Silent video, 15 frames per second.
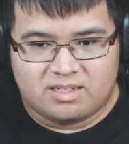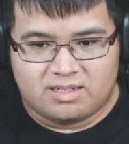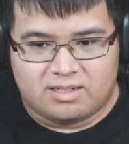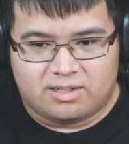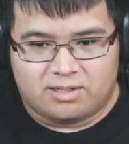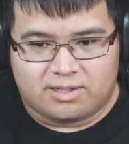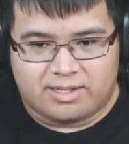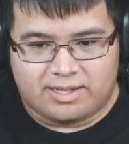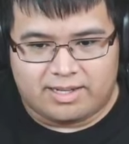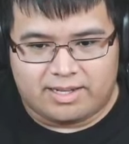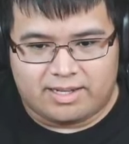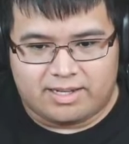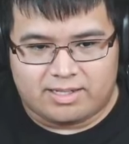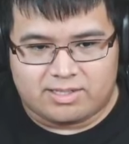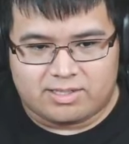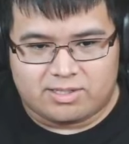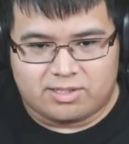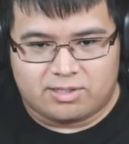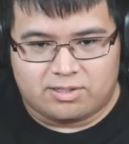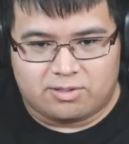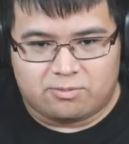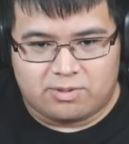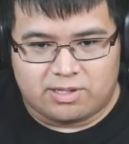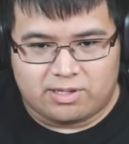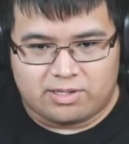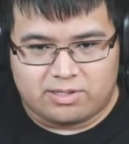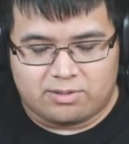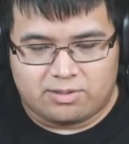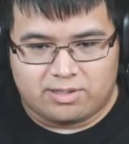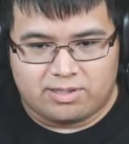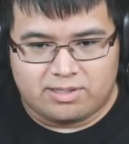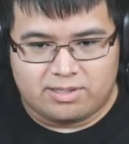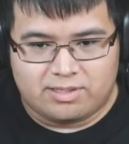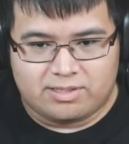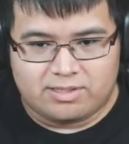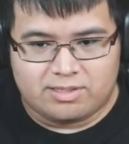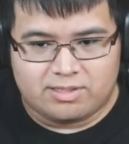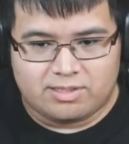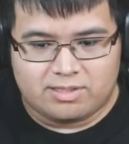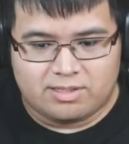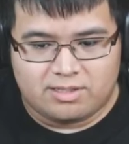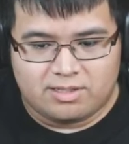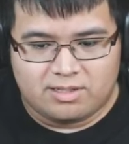Okay, so we're gonna do this.